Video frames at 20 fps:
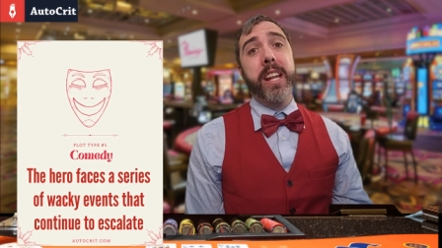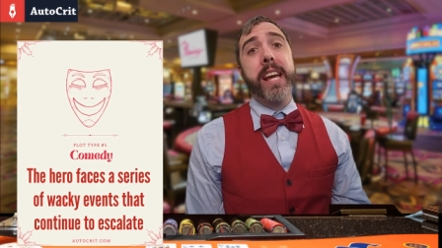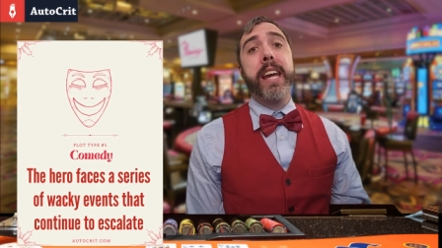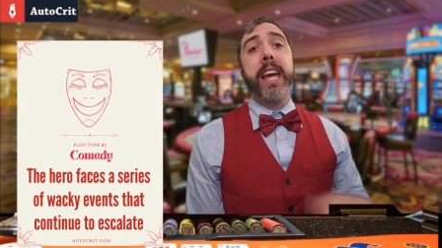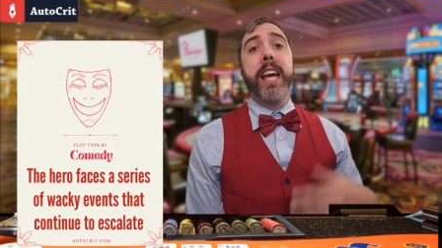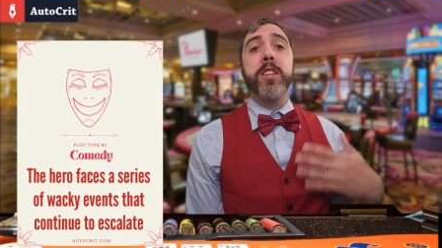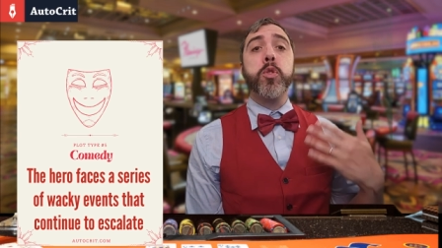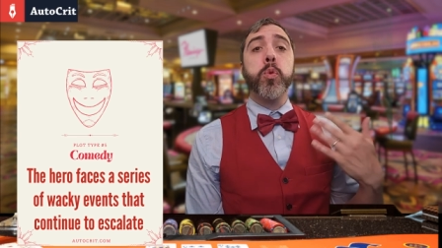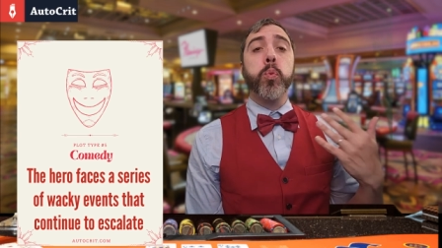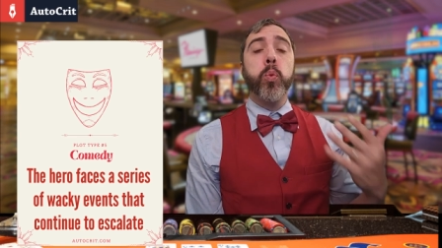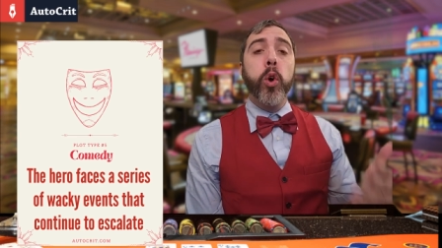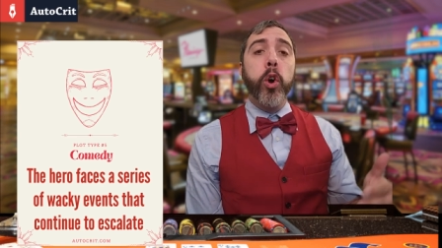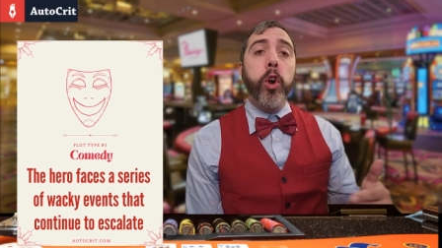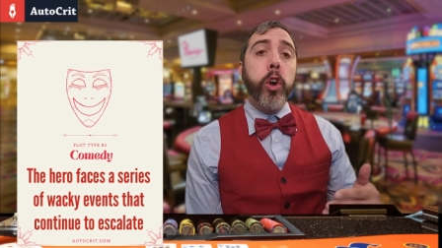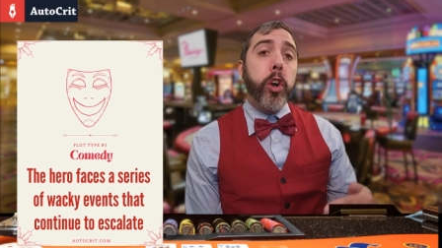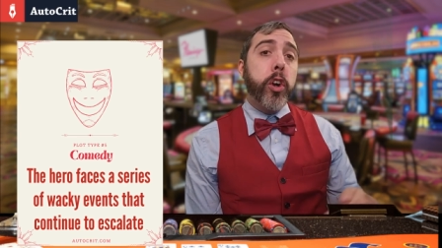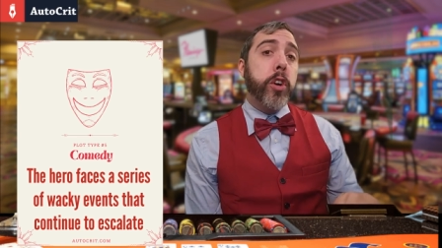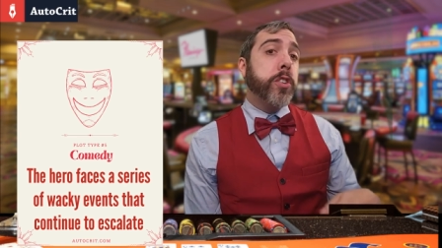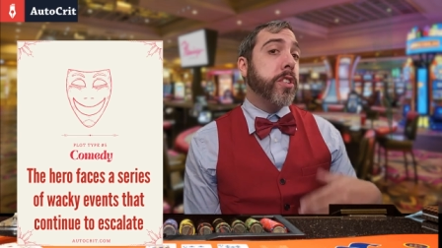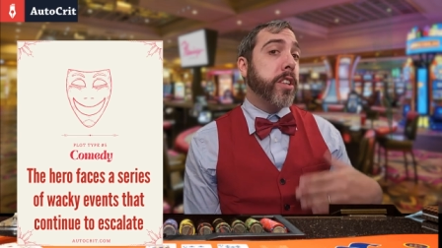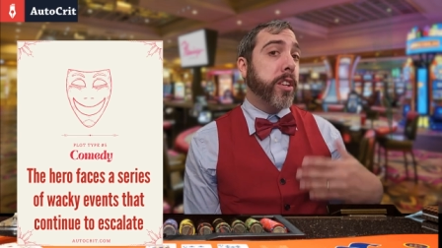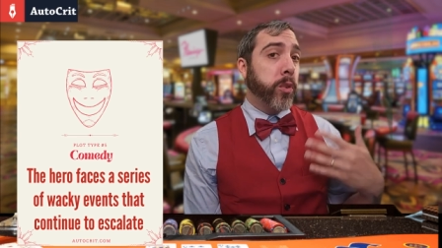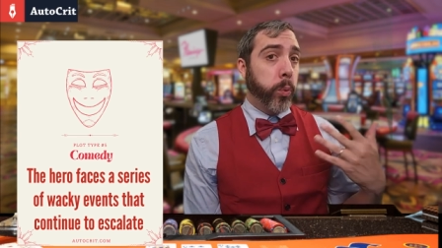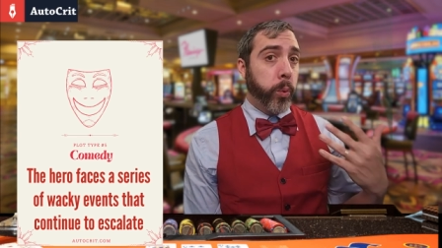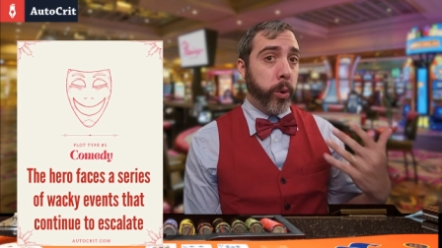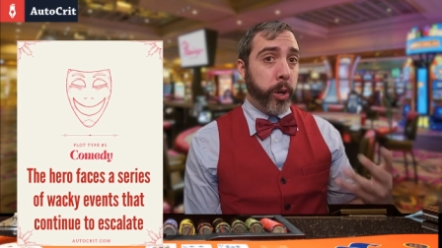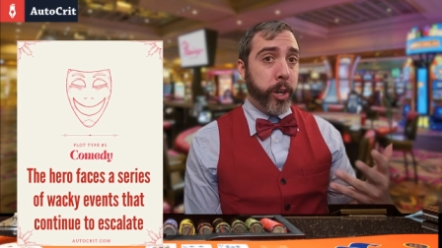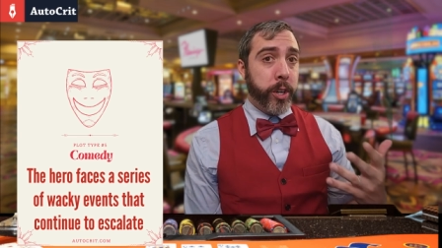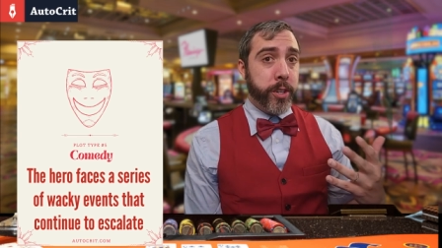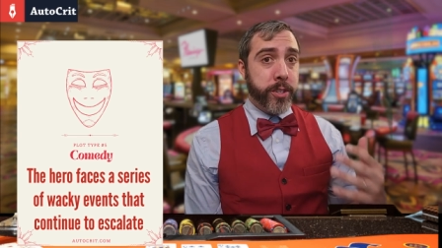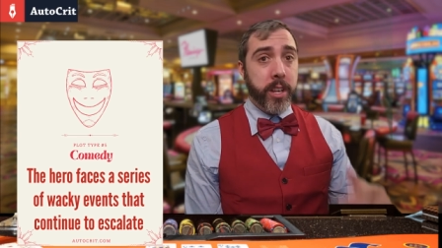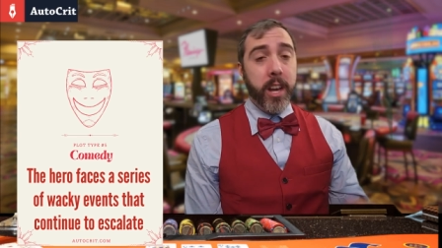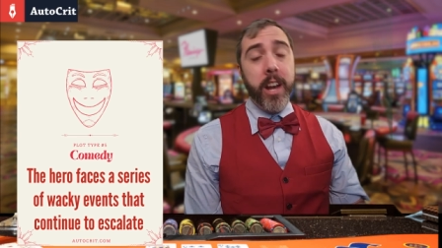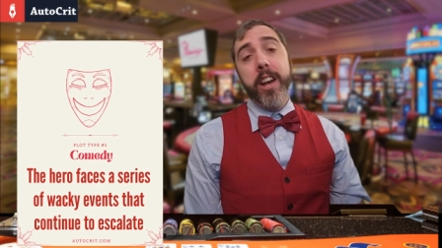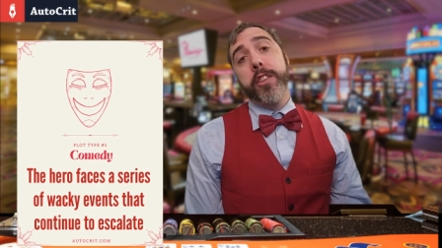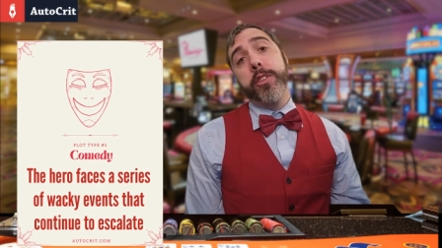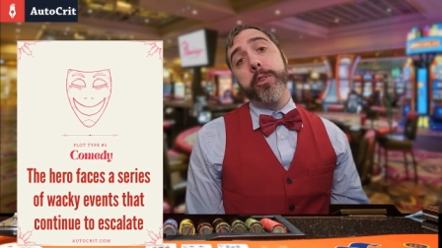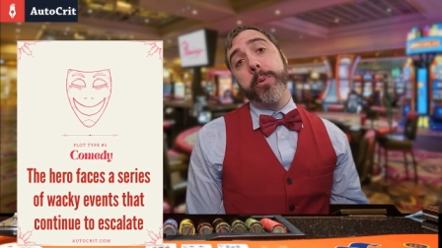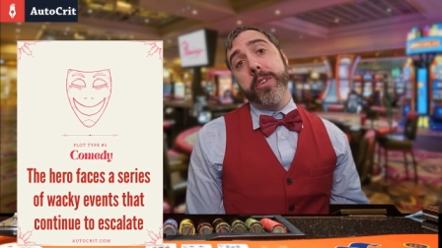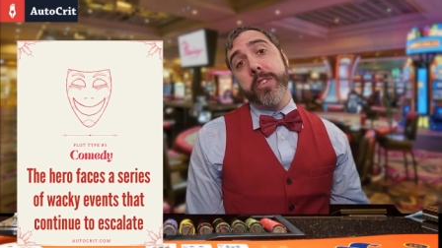that gets worse and worse
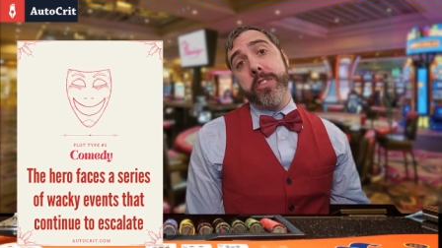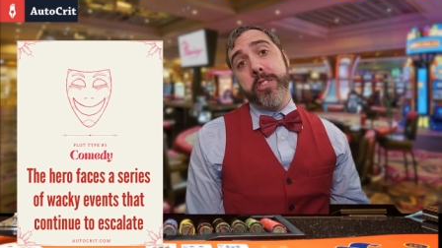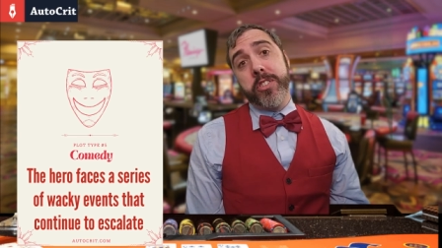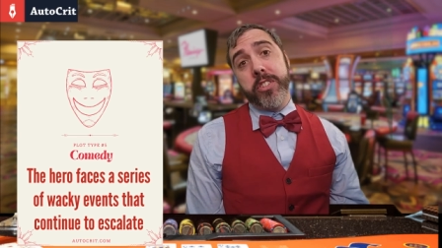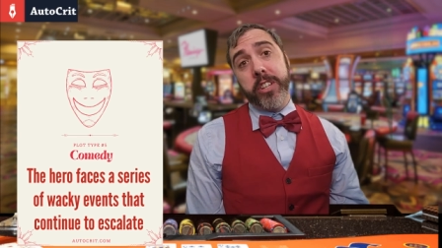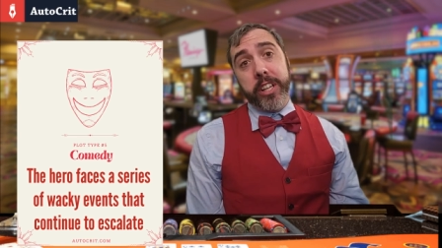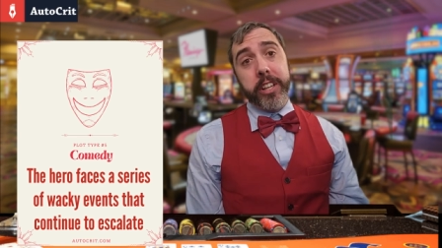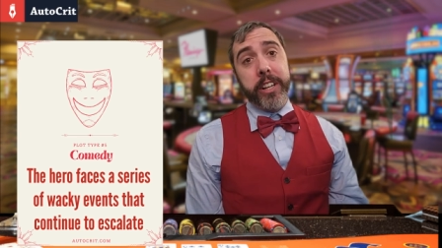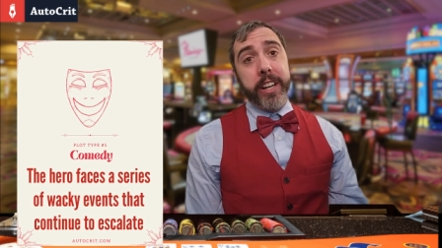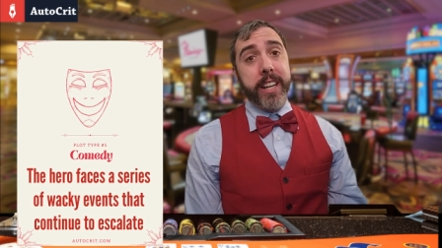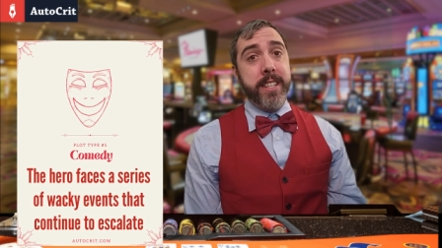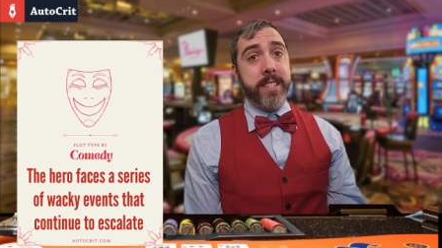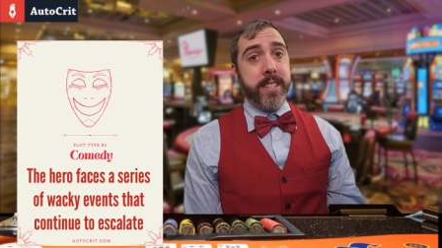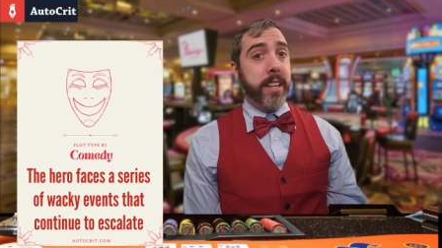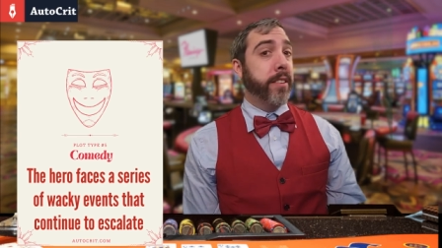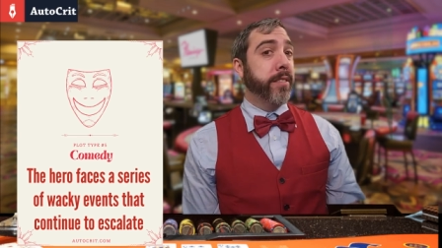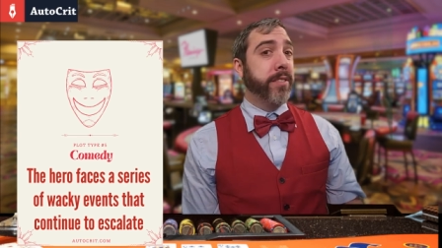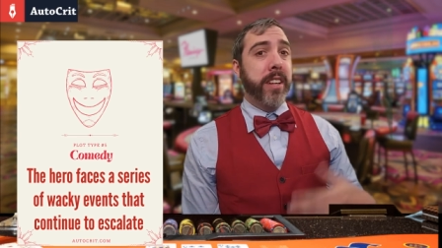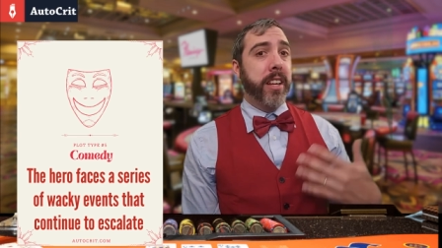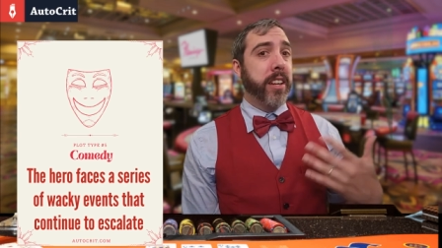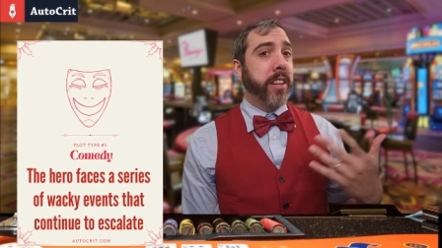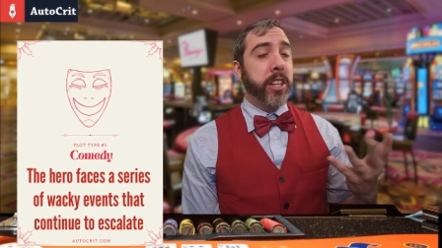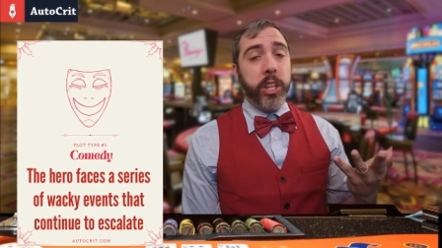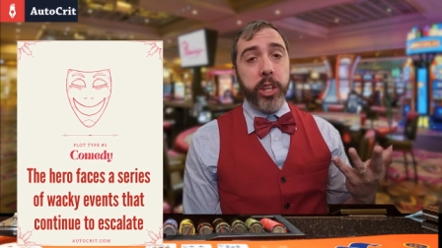through a series of